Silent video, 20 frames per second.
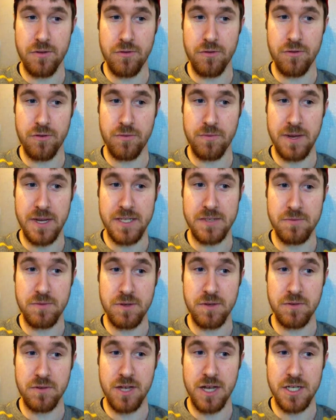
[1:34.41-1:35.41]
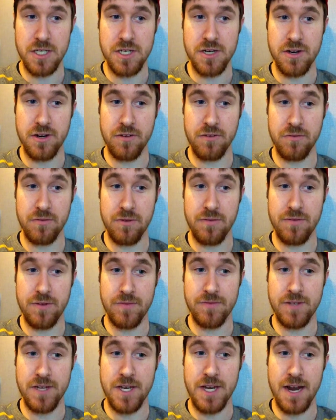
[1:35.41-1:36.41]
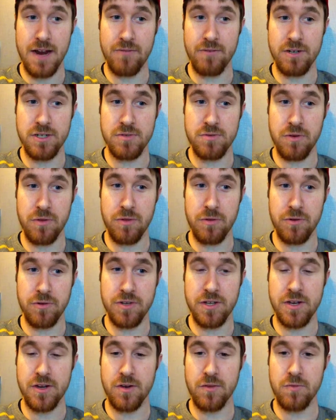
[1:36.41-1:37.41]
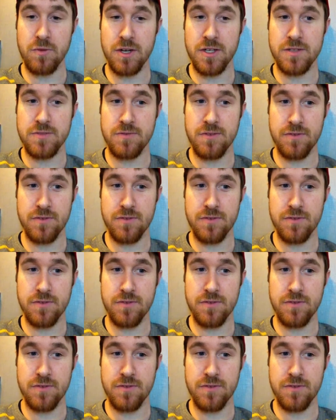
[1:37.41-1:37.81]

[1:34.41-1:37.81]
the third baseman, who last year had a 315 average with 13 home runs,